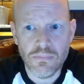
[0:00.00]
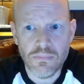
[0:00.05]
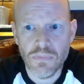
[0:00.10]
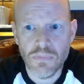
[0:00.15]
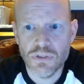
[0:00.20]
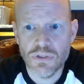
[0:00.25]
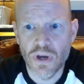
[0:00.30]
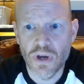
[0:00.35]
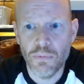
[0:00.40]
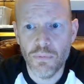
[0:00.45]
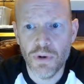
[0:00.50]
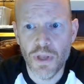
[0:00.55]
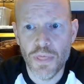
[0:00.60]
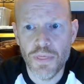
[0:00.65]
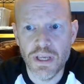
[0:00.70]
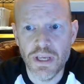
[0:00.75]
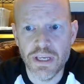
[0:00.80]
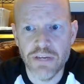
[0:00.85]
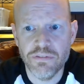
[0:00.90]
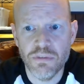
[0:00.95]
So I want to
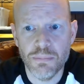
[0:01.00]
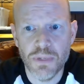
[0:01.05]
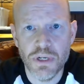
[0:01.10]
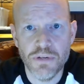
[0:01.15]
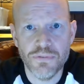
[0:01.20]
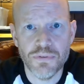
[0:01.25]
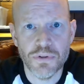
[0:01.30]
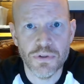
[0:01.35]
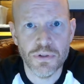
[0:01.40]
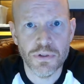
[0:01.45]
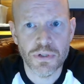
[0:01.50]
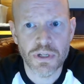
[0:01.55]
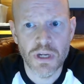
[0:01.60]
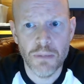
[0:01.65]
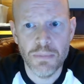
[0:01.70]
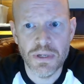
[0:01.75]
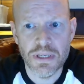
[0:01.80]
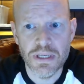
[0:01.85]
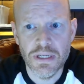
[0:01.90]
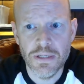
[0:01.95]
thank everybody for
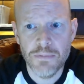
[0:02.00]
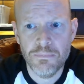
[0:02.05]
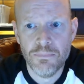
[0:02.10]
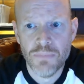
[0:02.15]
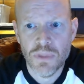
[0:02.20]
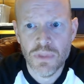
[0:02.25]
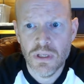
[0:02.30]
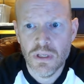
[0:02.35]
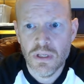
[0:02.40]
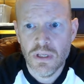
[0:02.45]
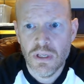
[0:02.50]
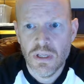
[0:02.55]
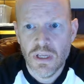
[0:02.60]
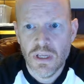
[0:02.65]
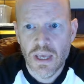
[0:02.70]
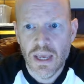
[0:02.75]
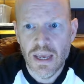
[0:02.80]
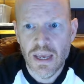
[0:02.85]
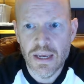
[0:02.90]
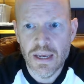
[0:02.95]
coming in.
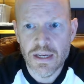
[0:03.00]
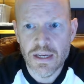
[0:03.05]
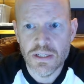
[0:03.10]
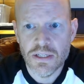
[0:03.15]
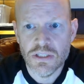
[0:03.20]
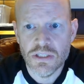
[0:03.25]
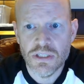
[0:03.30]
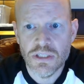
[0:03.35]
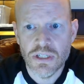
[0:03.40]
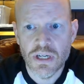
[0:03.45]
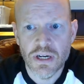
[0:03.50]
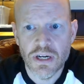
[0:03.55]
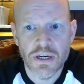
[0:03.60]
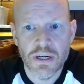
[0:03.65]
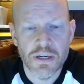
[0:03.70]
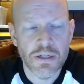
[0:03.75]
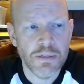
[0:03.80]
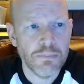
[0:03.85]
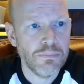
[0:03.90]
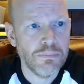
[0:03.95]
And
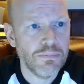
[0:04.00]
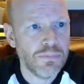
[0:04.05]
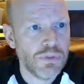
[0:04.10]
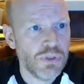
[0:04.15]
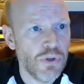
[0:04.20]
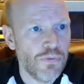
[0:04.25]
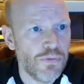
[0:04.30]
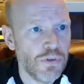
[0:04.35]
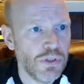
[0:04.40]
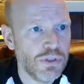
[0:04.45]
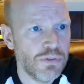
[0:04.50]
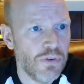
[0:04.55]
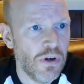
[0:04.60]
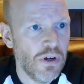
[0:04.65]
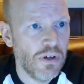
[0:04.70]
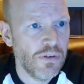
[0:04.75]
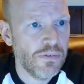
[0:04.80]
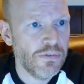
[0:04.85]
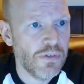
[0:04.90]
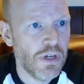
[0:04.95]
so first of
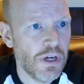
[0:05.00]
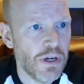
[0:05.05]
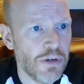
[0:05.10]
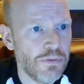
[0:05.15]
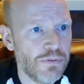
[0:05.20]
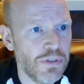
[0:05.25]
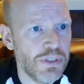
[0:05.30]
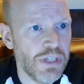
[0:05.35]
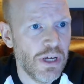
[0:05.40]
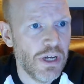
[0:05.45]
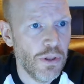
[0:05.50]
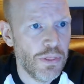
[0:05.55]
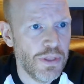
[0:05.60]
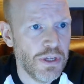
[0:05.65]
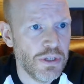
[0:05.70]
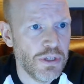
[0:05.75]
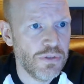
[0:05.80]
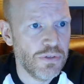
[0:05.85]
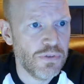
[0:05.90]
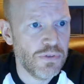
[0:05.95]
all, Fidel,
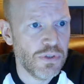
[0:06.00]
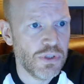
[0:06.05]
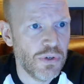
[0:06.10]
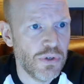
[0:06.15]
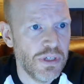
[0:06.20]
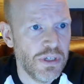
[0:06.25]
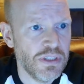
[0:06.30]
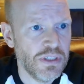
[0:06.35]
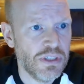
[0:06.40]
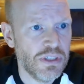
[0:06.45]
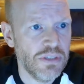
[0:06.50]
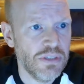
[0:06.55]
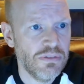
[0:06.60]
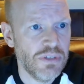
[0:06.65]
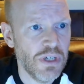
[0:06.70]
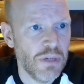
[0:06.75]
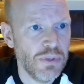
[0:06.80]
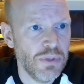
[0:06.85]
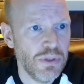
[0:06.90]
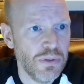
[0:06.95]
thank you for joining. Steve
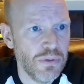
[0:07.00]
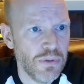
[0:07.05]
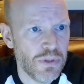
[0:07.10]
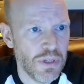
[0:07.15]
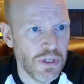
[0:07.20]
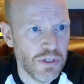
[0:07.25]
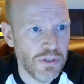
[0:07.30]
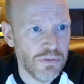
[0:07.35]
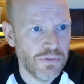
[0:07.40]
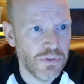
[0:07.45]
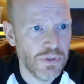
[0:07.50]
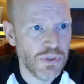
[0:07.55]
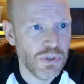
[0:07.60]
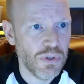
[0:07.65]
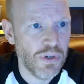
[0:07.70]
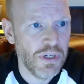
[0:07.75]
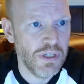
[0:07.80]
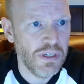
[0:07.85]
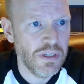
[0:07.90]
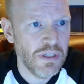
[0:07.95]
W., thank you for
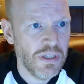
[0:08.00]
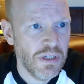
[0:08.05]
joining.